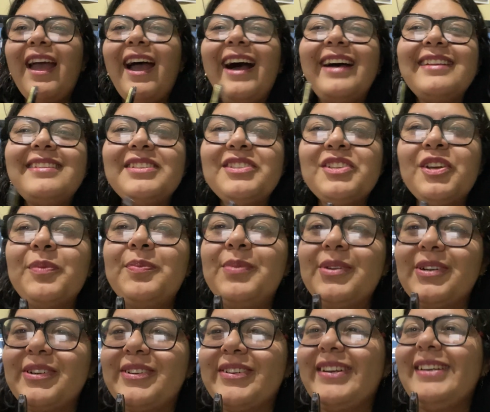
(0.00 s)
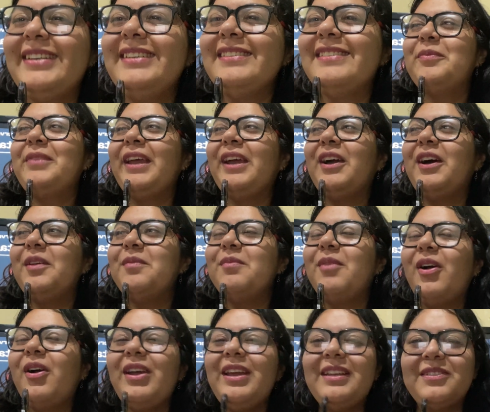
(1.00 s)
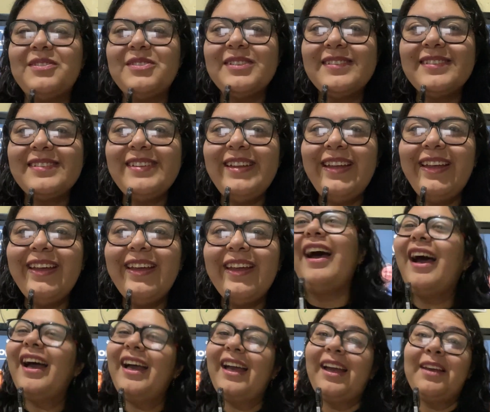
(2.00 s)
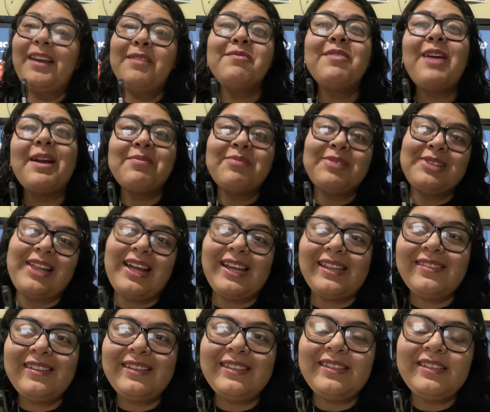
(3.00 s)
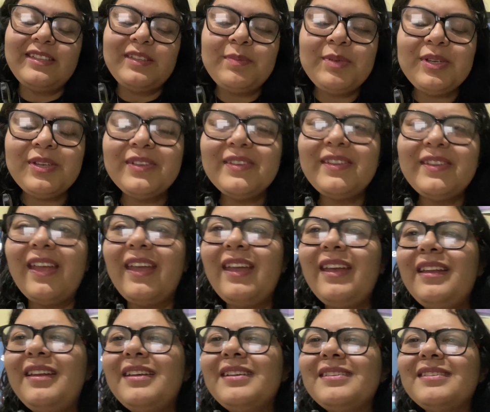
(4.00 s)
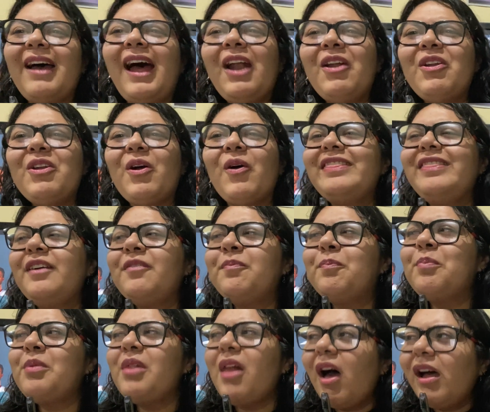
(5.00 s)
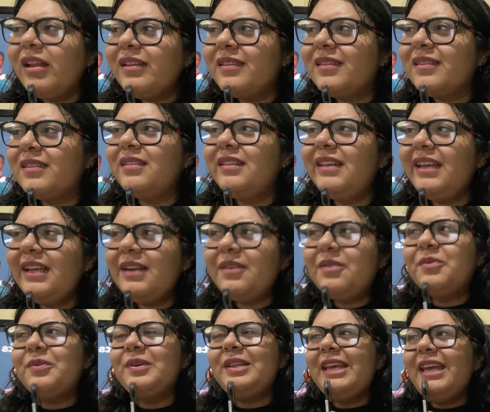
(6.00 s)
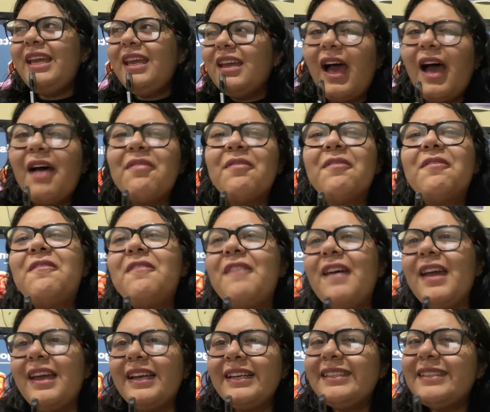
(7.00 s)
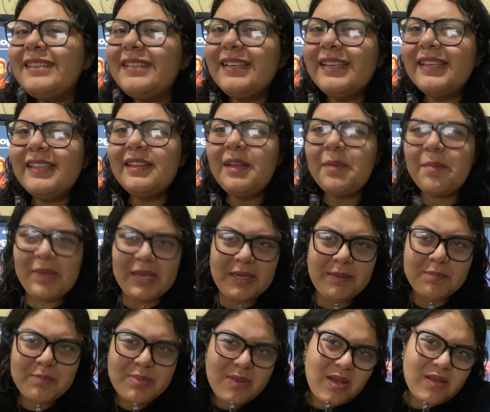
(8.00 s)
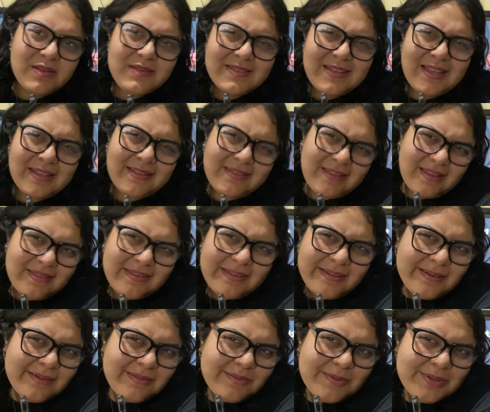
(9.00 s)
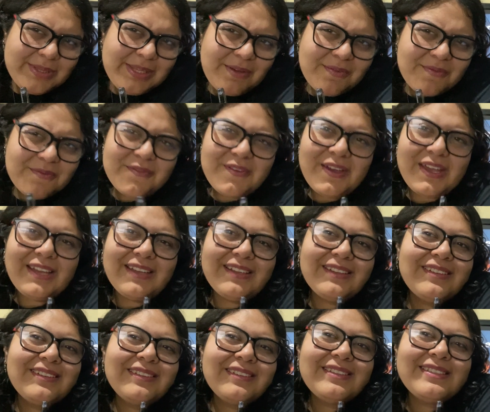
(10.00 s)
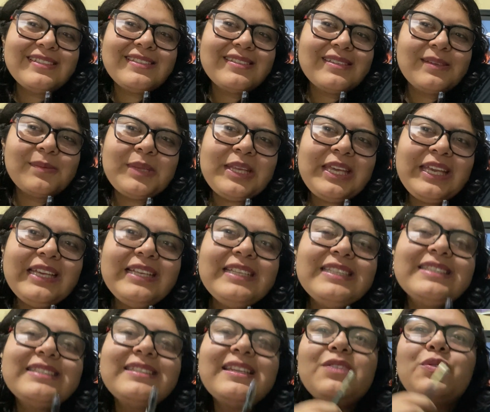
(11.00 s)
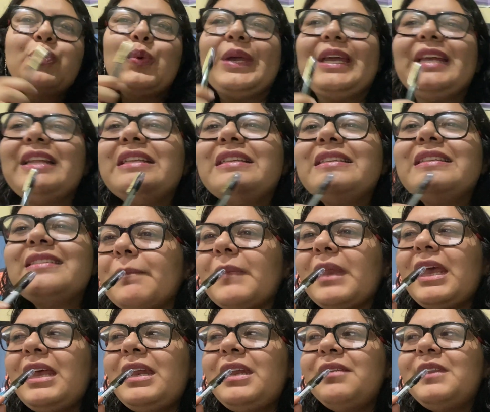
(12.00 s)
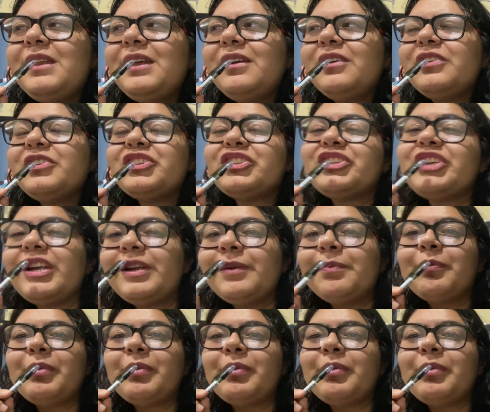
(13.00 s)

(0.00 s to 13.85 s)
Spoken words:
As the show progressed, they got more interesting. I'm glad they did, because it is, I don't know, the plots didn't really affect the main plots. Like, they didn't really affect the siblings, the twins. And if their shared